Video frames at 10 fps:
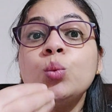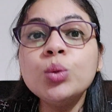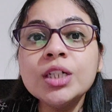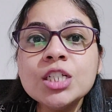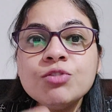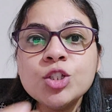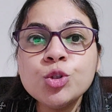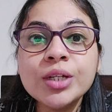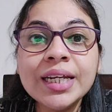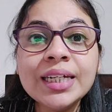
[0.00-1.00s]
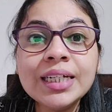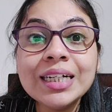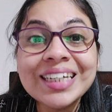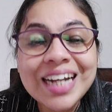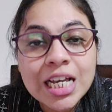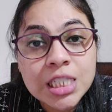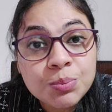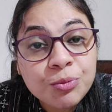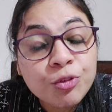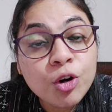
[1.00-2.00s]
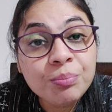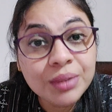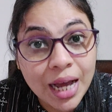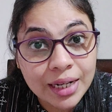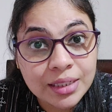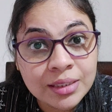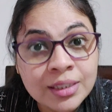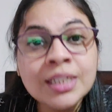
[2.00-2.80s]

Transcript: words which you can grasp from that.